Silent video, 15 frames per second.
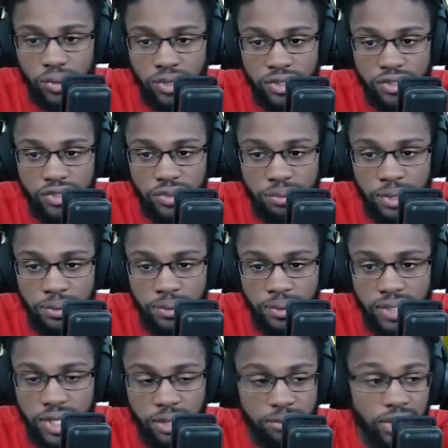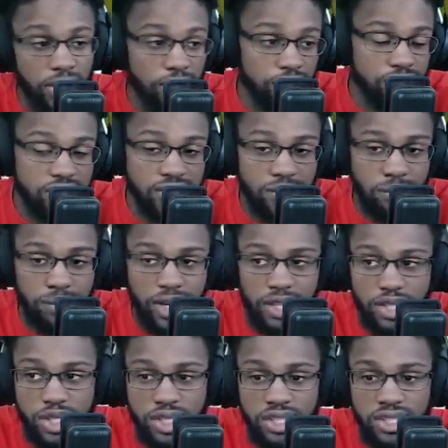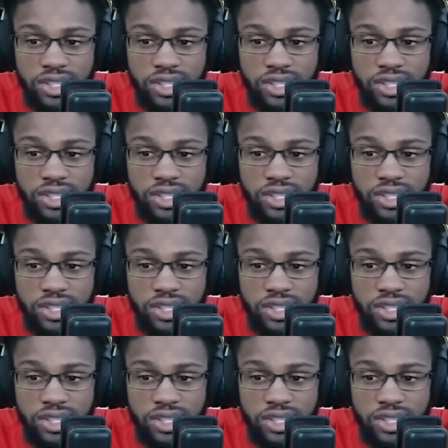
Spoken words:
or 2 people come here to the mansion,